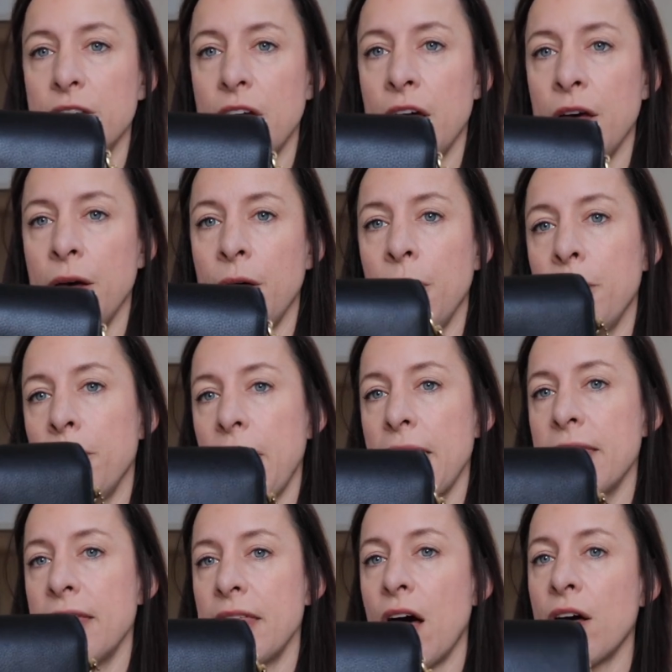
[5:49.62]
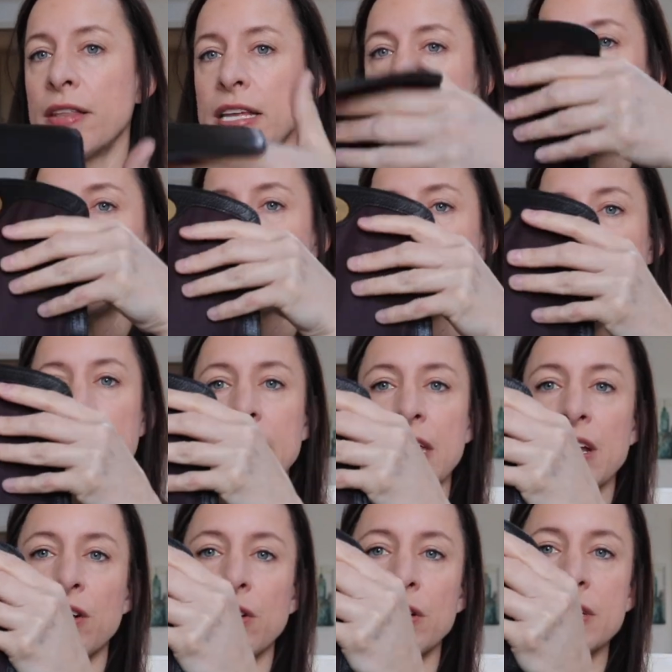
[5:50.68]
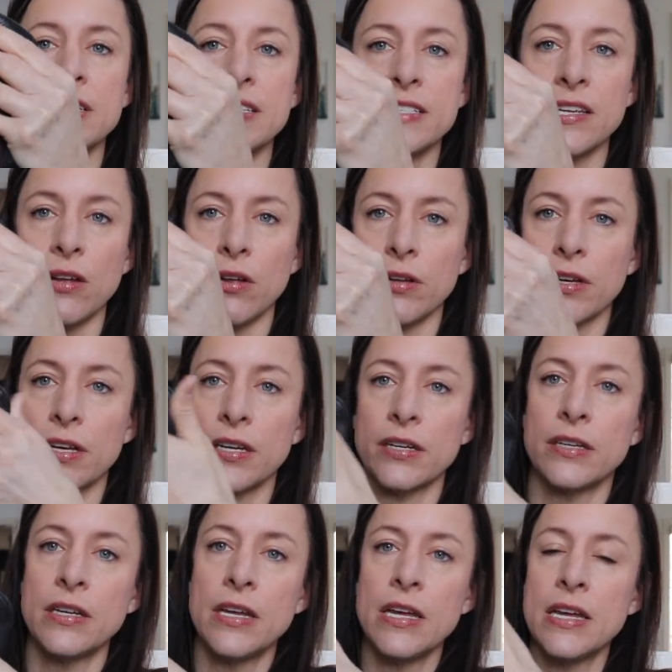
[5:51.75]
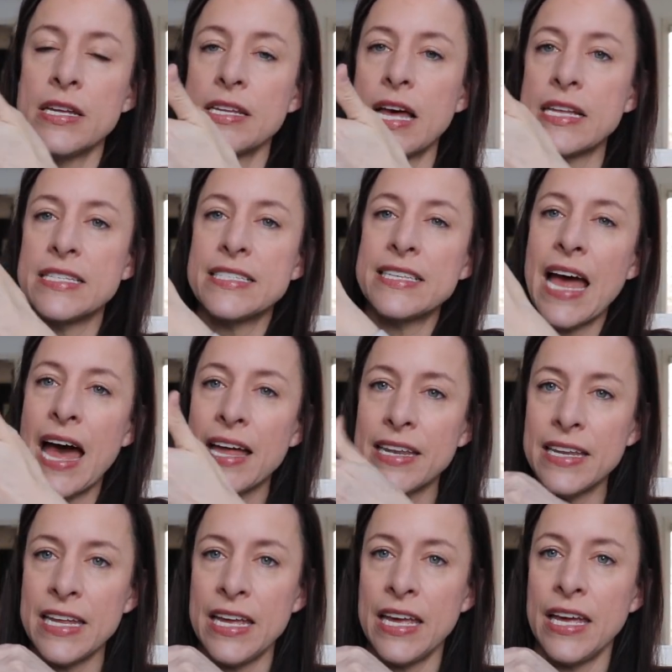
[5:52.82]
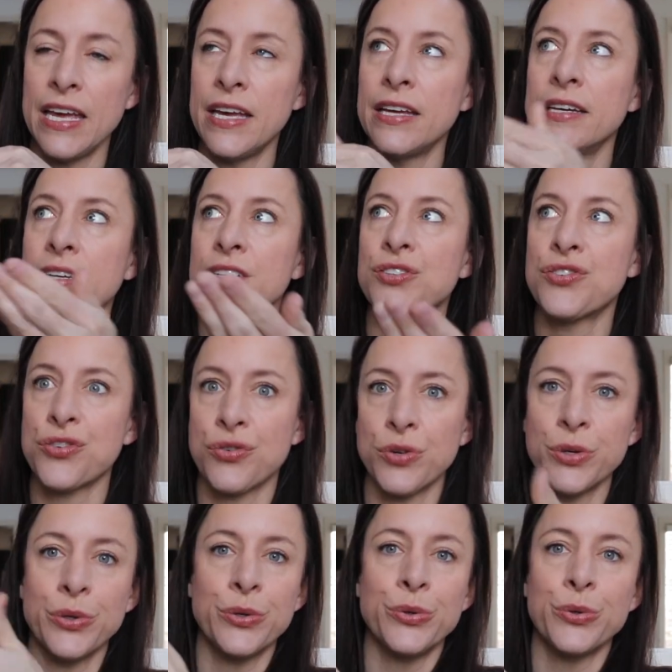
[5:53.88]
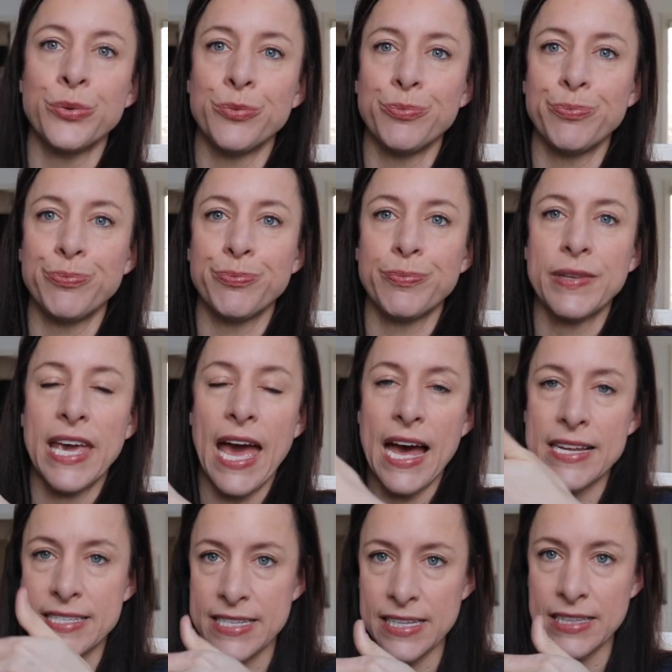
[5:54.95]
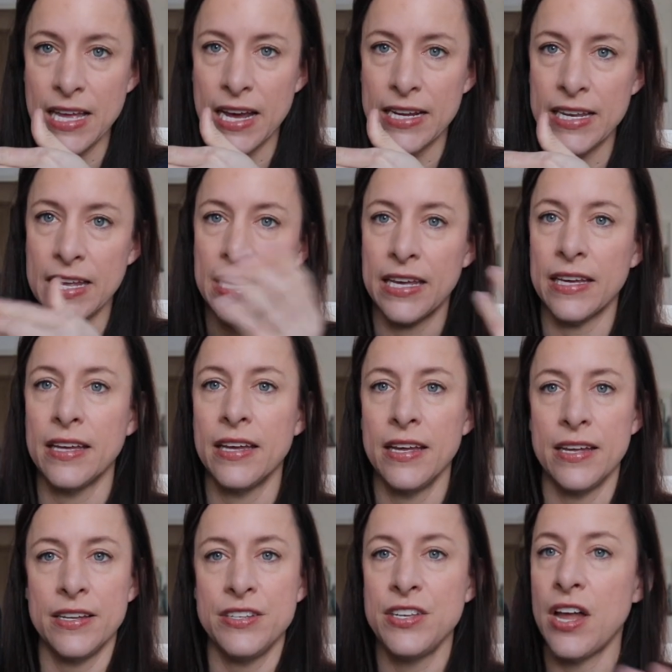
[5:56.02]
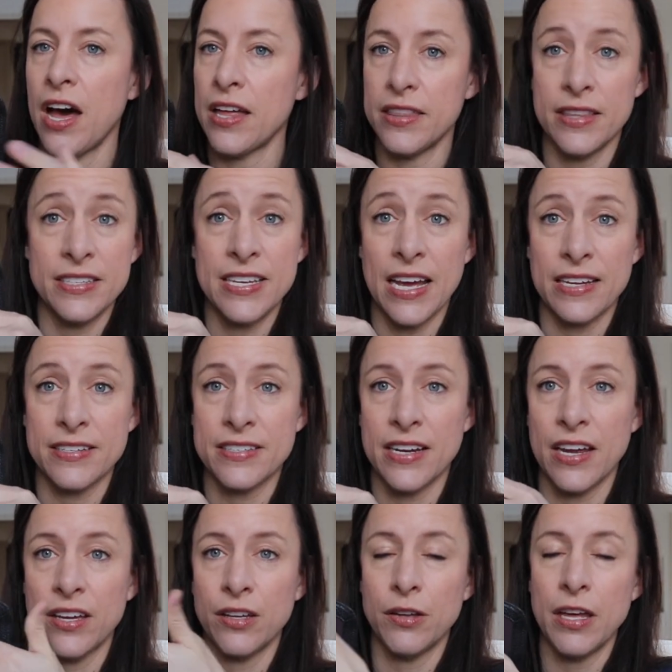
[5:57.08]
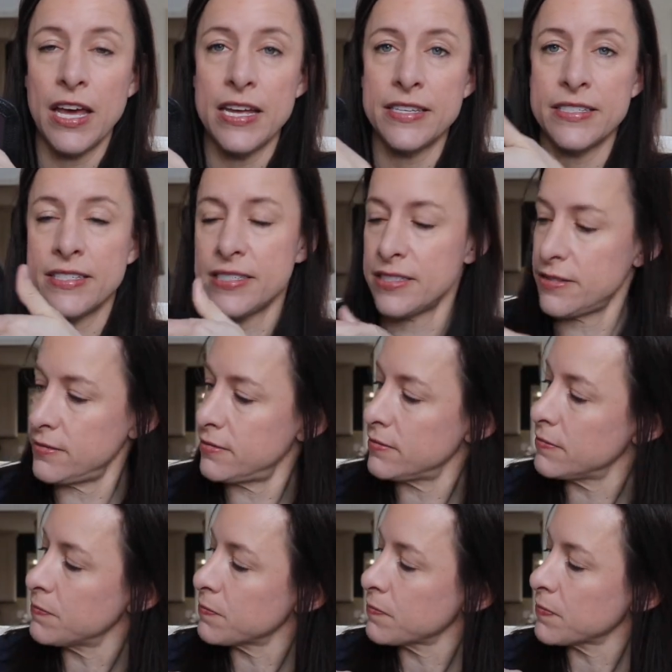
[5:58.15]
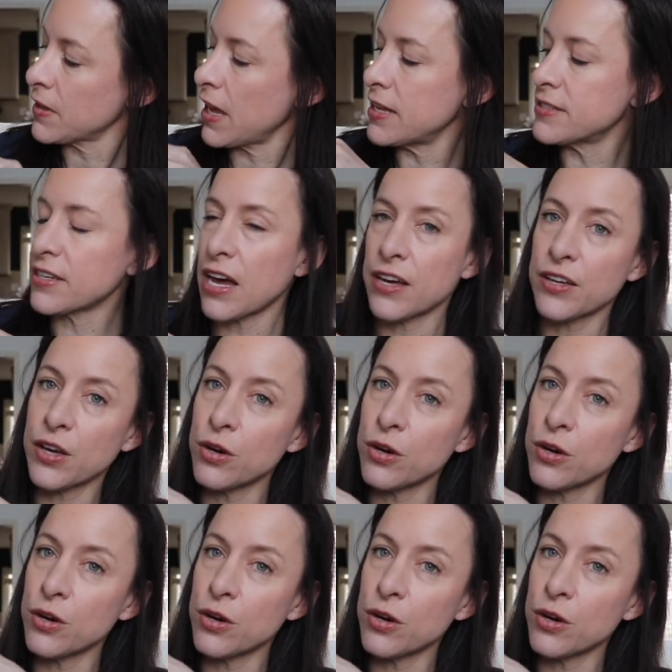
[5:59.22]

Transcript: and then on the inside here, silk, a satiny, true Cassie lining, not the textile. It's got